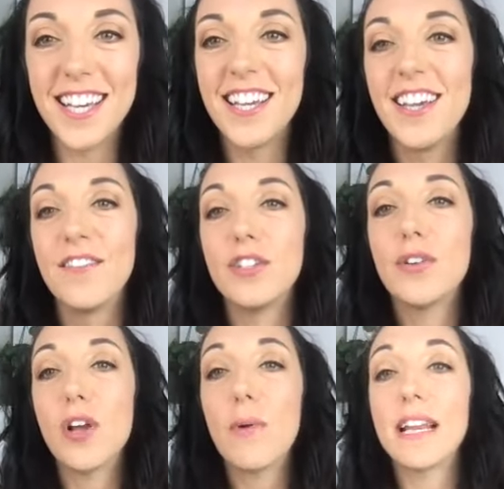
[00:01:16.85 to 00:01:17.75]
If you
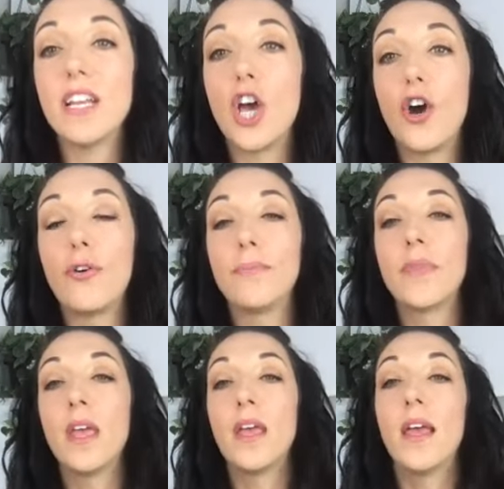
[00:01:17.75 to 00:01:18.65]
don't already know,
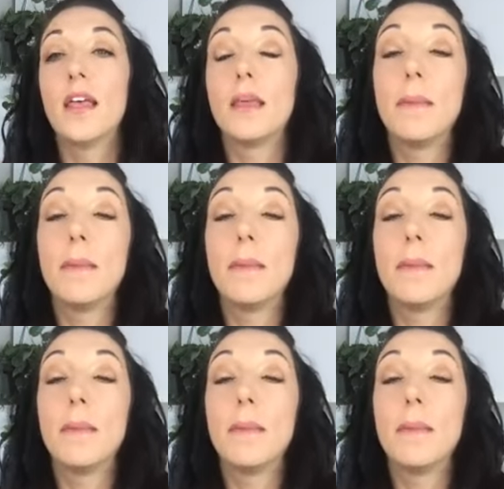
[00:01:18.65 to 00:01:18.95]
the